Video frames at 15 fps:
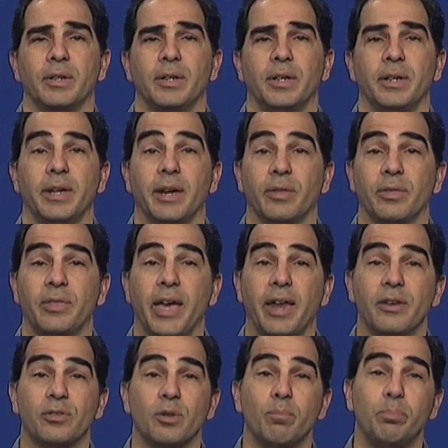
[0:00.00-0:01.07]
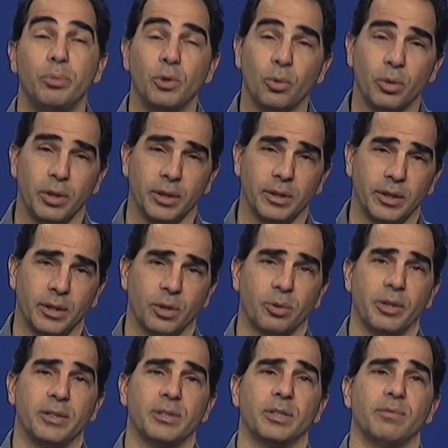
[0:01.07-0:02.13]
Yet that is the beauty in
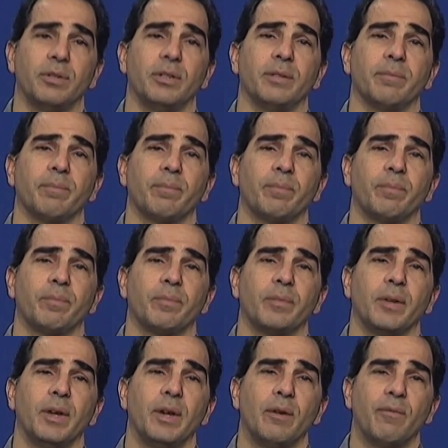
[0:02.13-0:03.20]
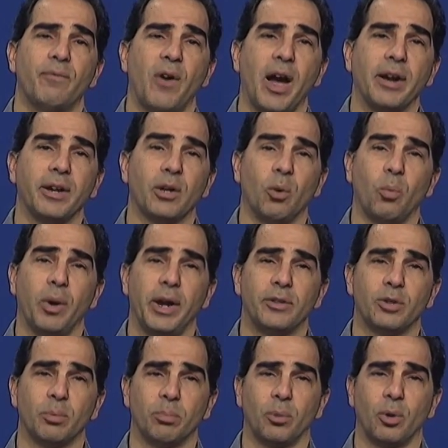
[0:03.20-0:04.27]
creativity, finding a way
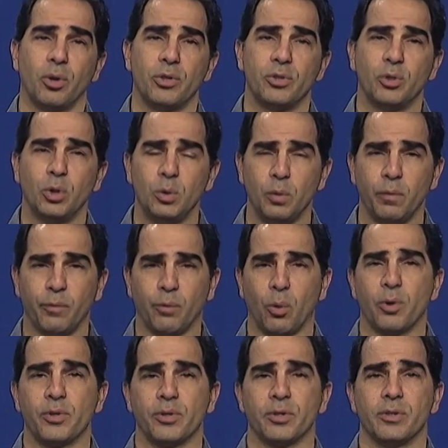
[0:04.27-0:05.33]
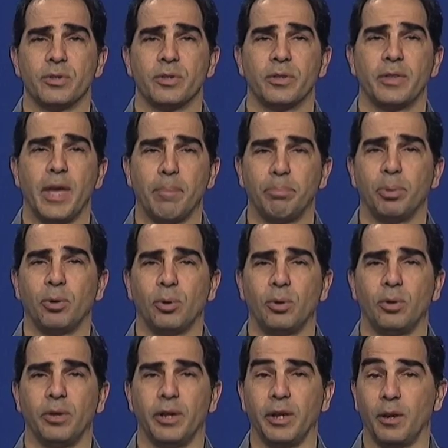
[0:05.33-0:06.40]
to merge two forces that
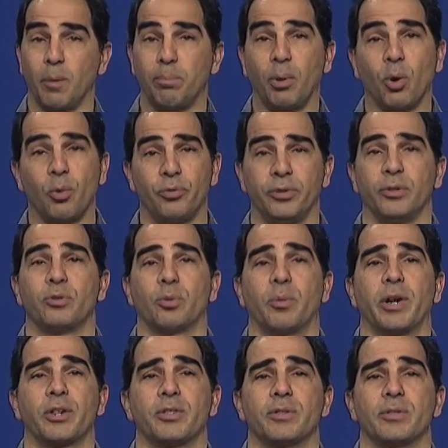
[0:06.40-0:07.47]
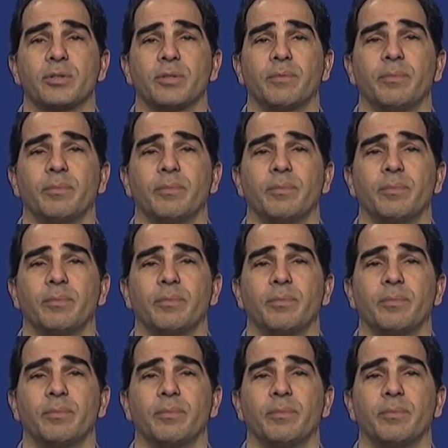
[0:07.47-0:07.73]
pull in opposing directions.